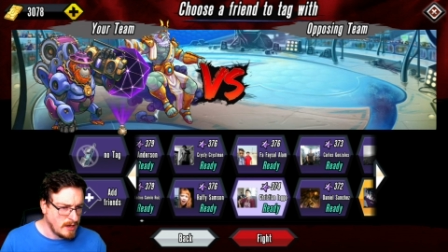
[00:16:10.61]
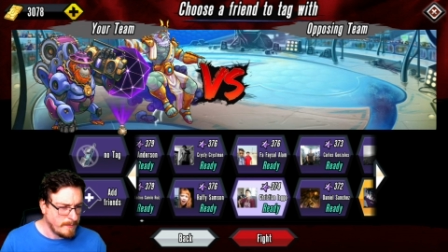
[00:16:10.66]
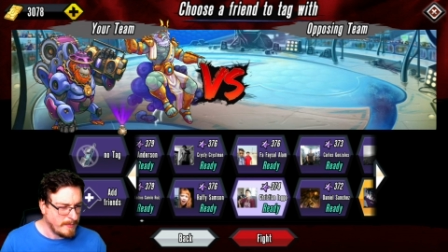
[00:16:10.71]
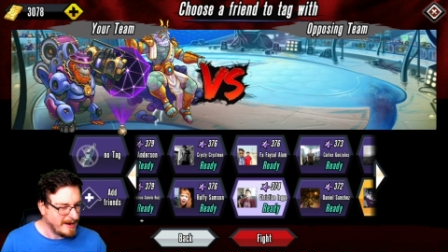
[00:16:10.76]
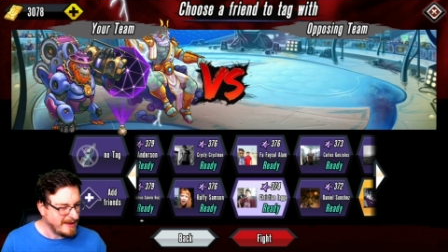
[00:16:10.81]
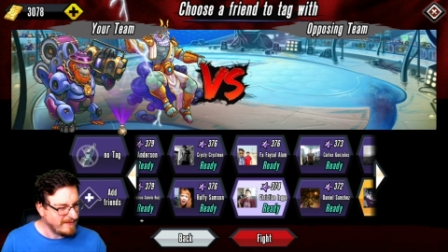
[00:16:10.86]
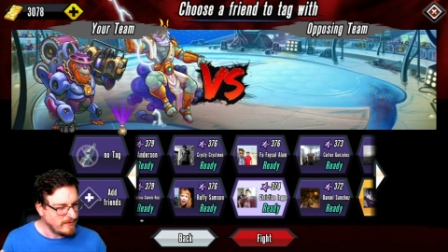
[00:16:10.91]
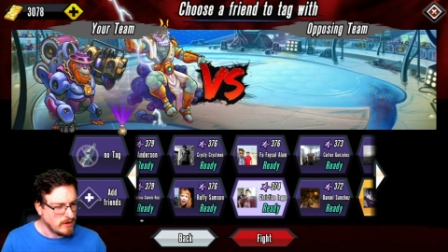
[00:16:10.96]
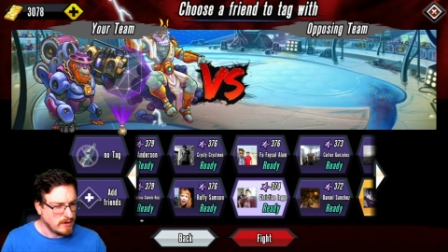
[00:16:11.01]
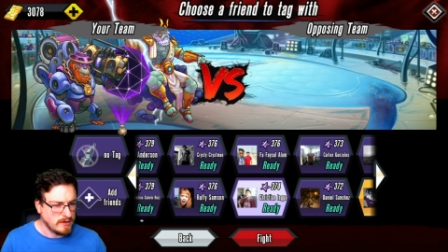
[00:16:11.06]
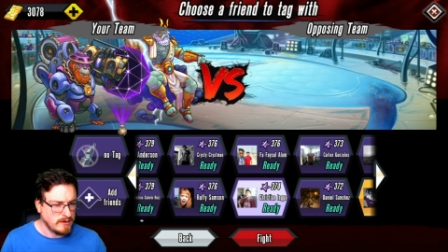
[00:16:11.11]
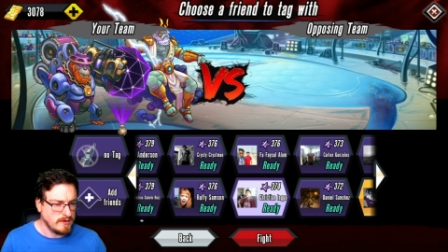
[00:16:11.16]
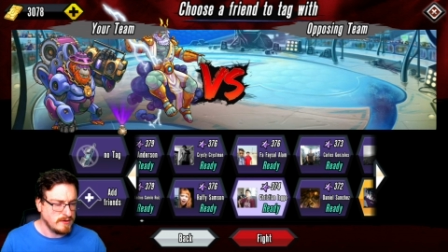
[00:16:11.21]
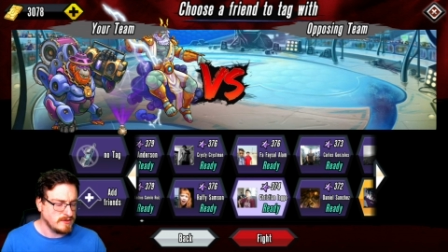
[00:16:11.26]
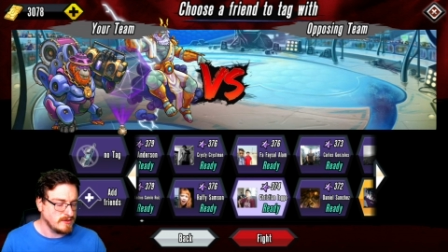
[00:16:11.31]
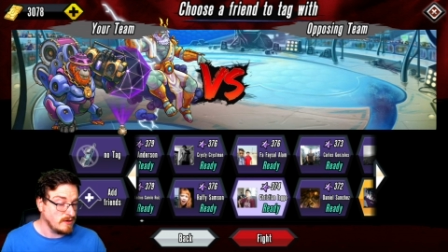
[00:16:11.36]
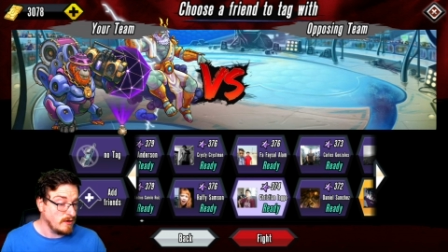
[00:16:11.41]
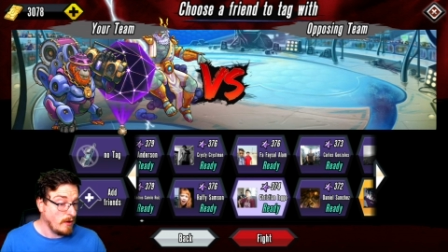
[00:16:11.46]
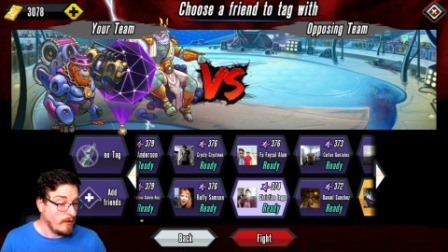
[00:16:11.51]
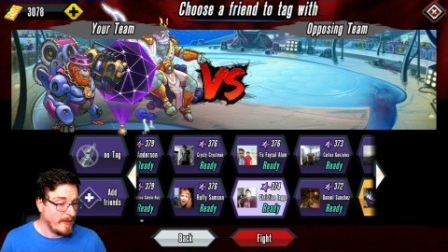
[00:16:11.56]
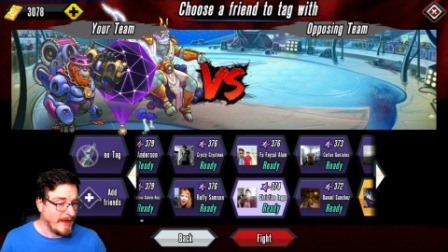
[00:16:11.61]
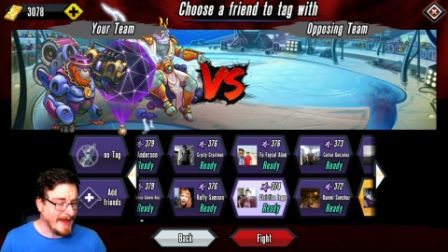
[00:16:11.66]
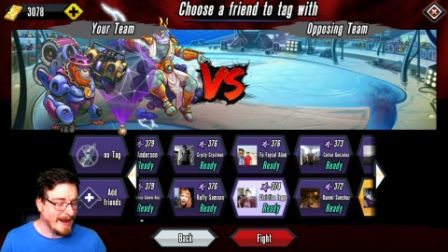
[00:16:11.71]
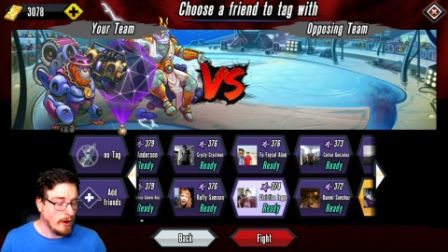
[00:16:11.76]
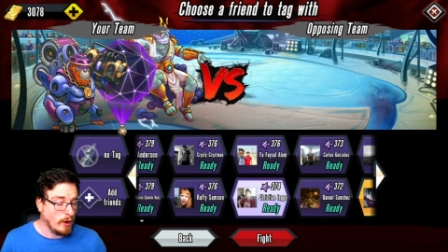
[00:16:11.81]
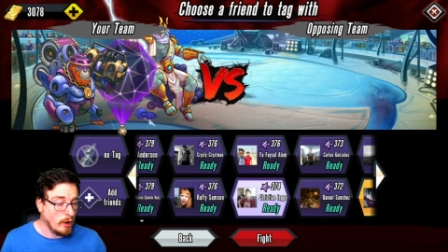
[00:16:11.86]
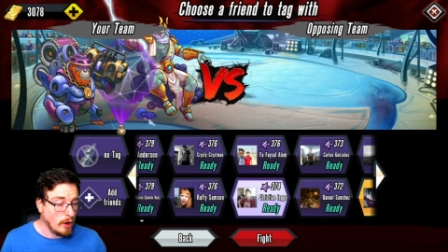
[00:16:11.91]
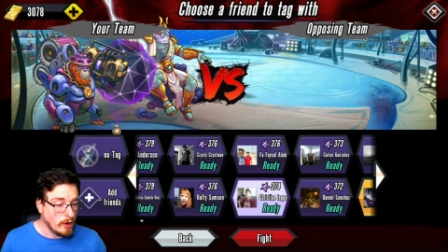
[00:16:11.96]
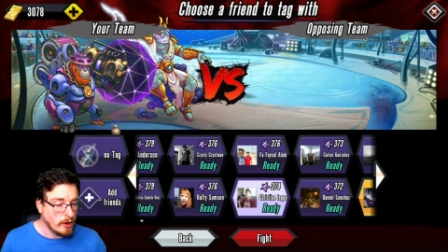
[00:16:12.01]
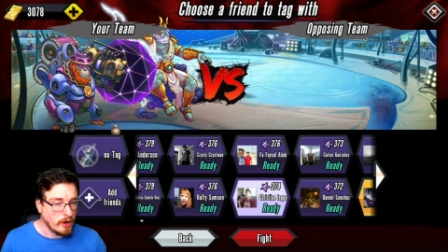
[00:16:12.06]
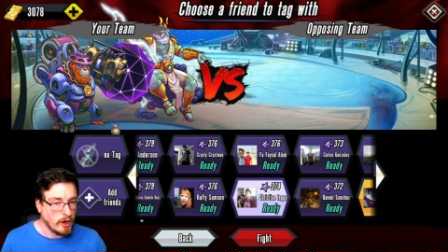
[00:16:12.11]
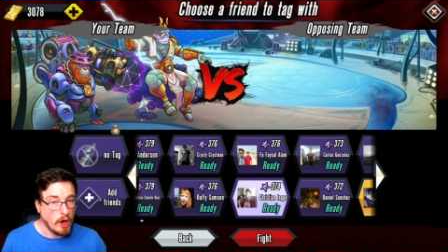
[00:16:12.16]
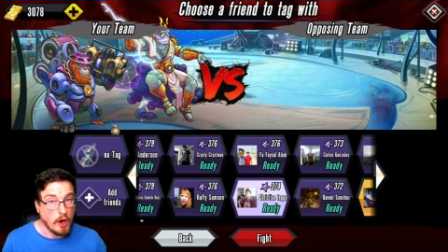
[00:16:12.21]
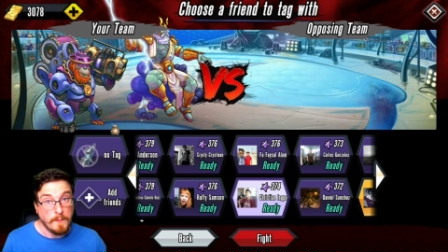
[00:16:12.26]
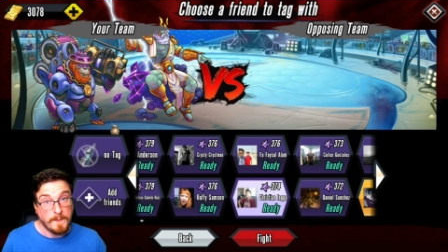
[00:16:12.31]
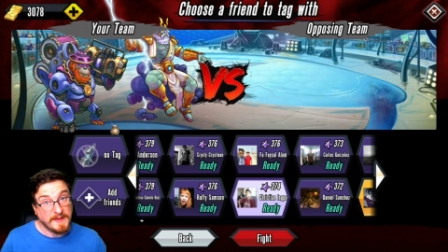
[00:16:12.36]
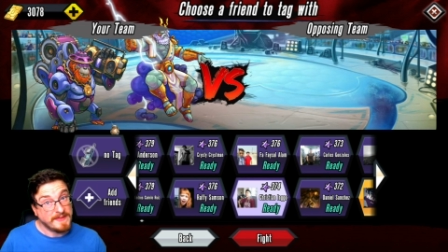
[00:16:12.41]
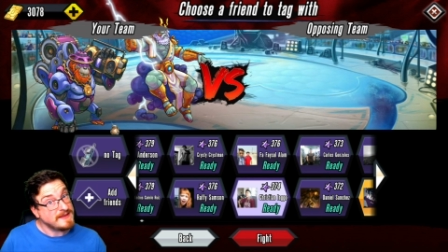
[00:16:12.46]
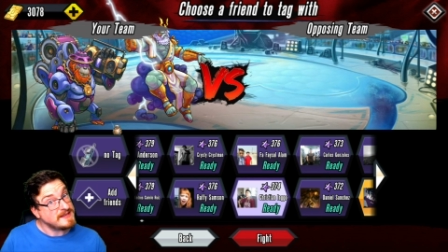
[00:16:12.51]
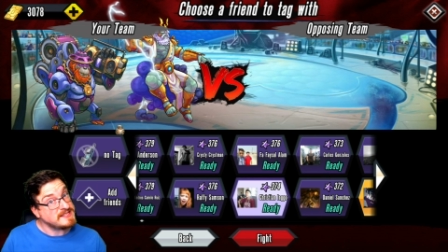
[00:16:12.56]
I believe I used you not that long ago,
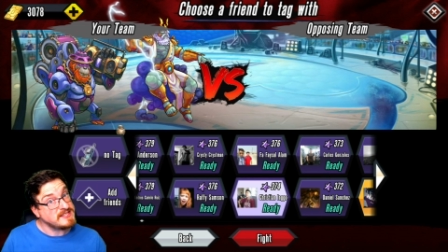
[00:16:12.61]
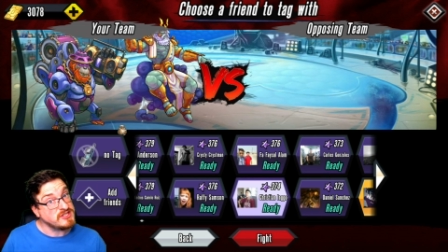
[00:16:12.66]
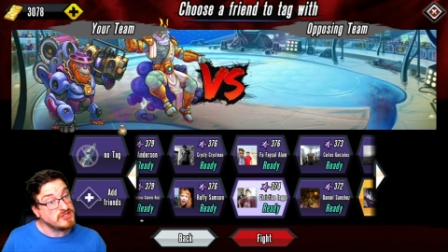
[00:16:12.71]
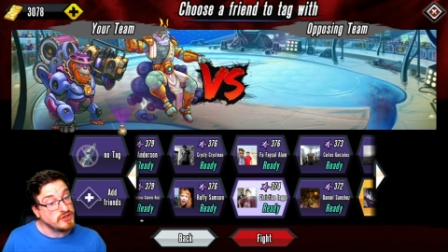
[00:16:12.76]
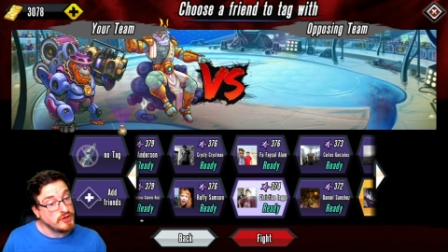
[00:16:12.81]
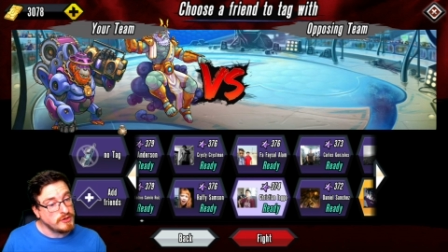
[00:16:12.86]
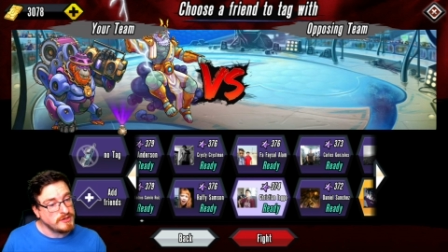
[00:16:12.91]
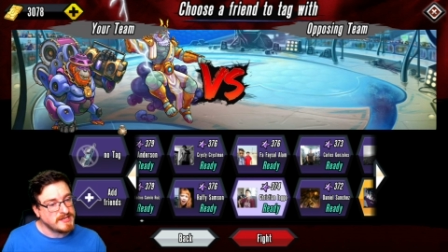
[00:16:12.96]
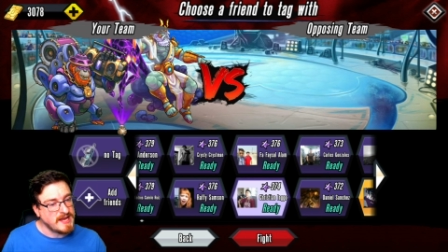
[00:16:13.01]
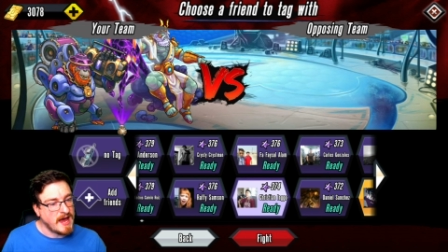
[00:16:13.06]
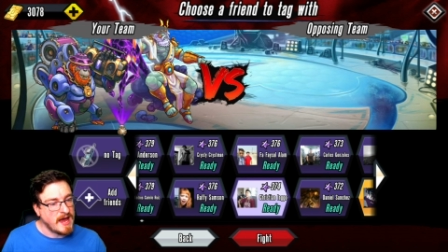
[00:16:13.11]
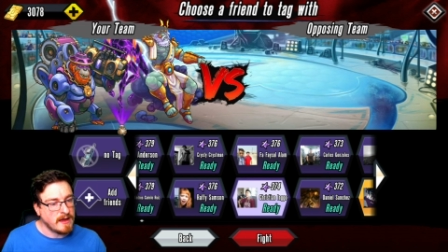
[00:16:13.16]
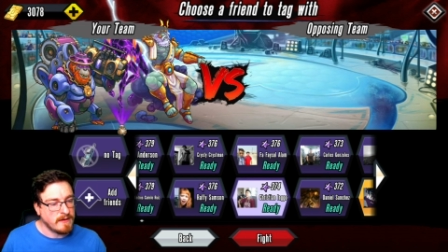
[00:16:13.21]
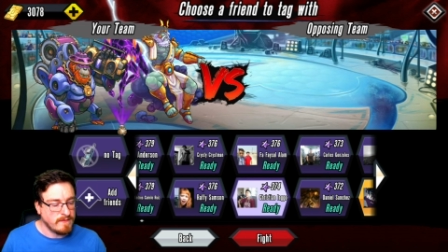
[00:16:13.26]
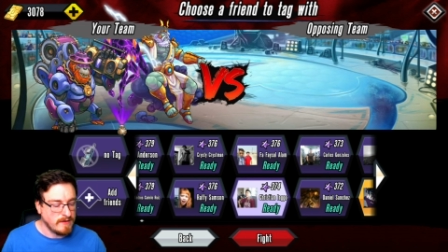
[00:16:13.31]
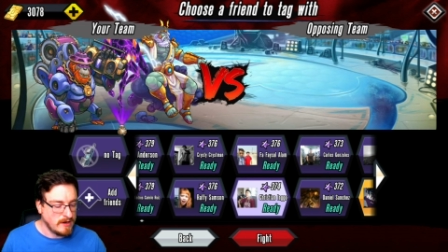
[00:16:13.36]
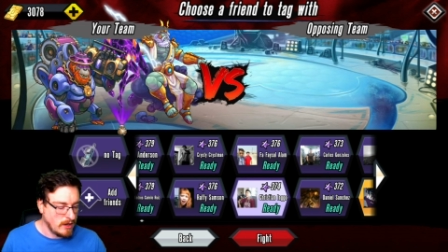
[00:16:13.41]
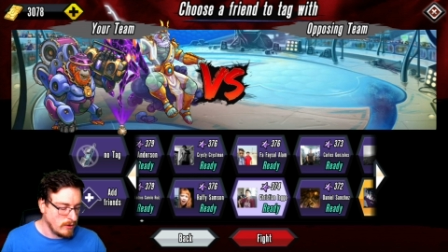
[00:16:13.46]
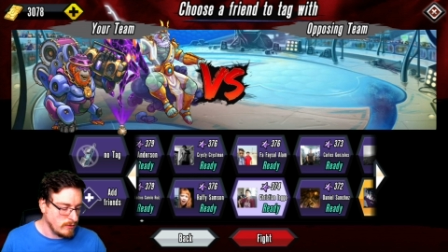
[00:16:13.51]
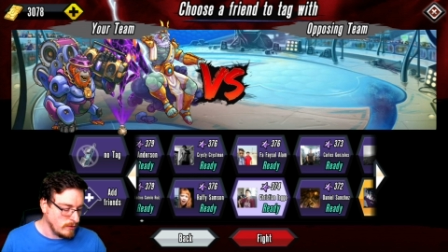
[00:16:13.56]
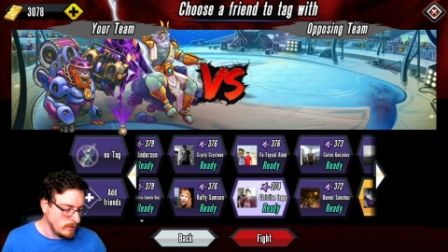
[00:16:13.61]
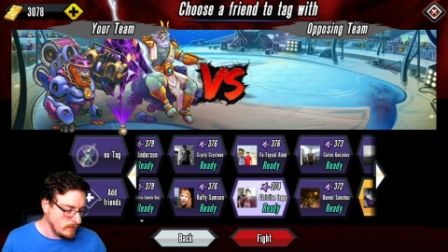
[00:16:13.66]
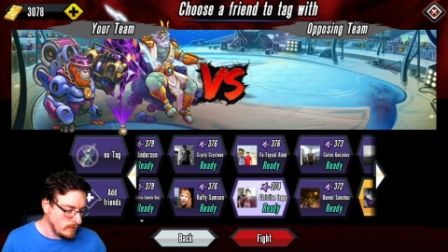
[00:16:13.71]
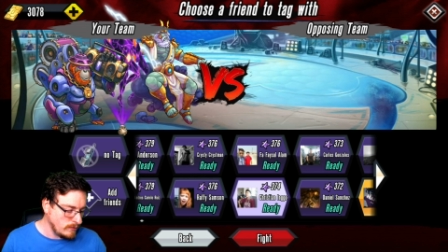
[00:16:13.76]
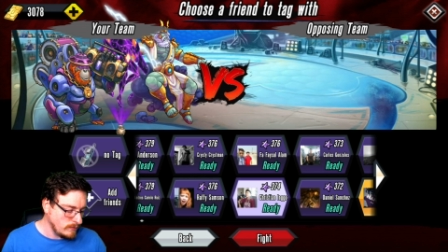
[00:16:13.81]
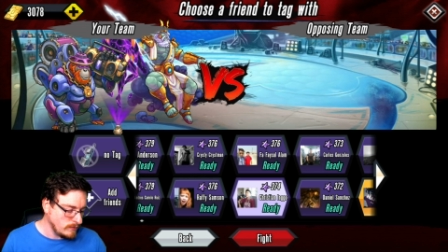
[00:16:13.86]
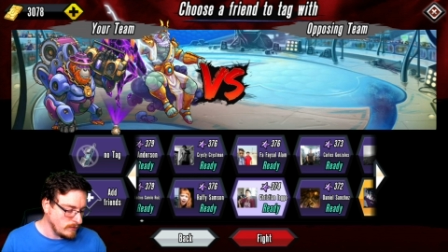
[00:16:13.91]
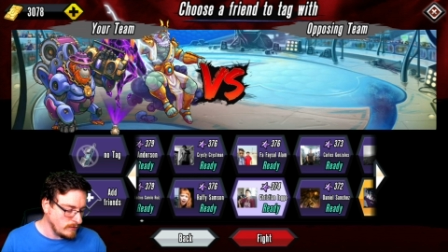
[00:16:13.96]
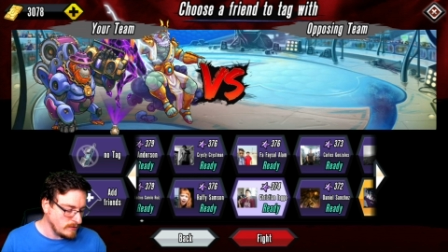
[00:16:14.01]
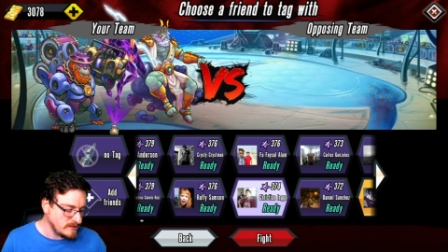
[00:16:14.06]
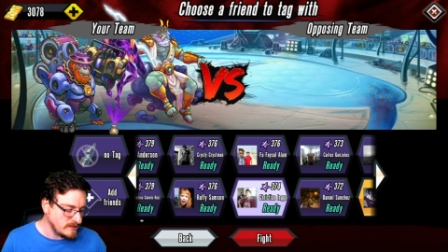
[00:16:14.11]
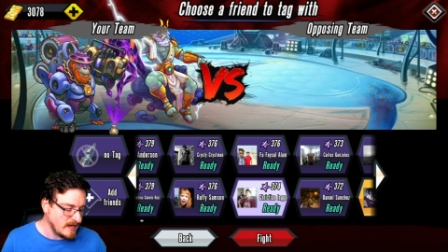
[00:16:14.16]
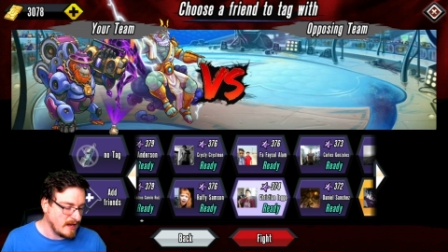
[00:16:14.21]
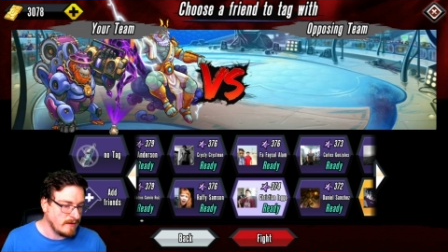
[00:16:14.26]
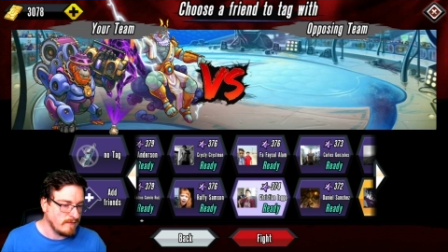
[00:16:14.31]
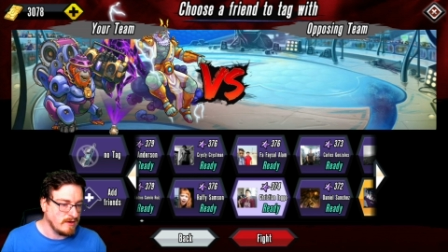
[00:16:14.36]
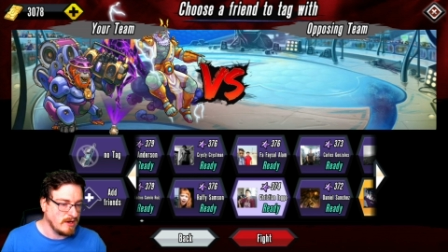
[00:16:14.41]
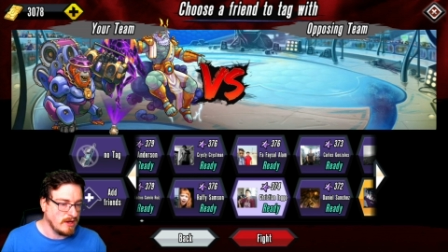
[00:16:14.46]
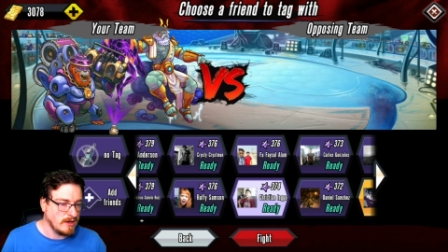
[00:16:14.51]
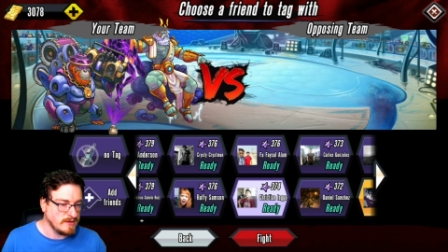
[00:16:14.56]
but this is new tag video, new new
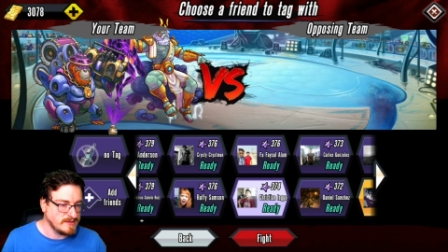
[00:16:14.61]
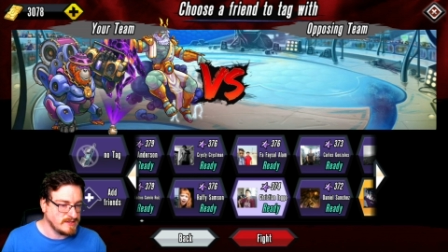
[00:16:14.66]
tag video.